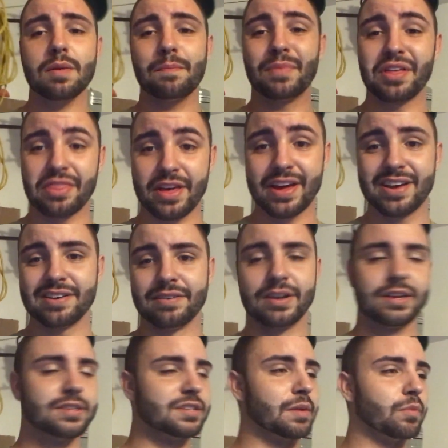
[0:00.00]
But then
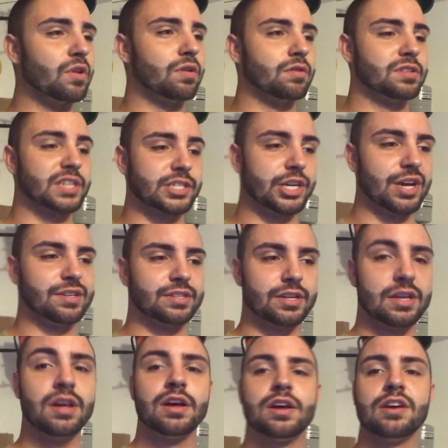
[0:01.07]
someone suggested,
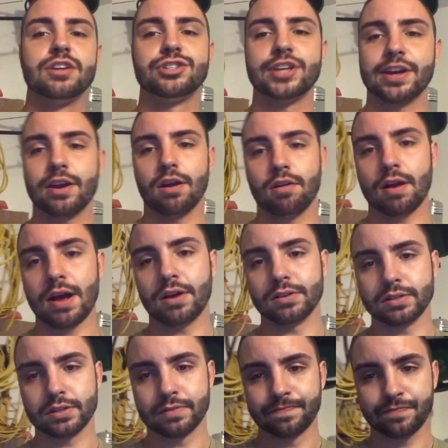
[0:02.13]
check your
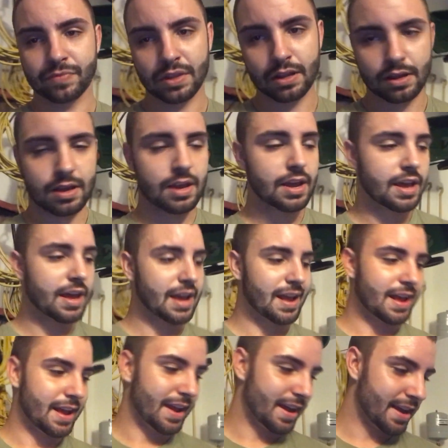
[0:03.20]
grounds.
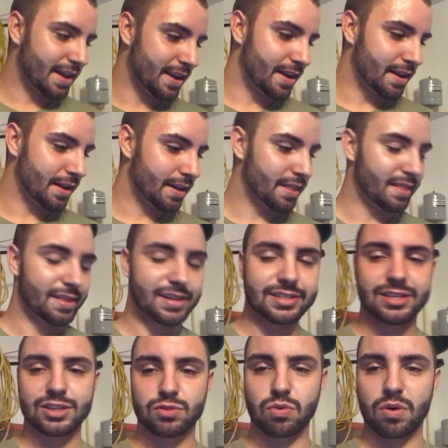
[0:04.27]
And
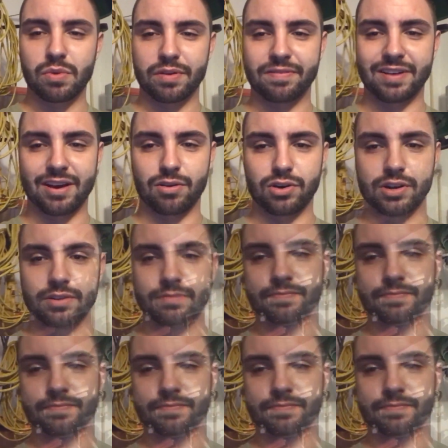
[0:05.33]
this is what we found.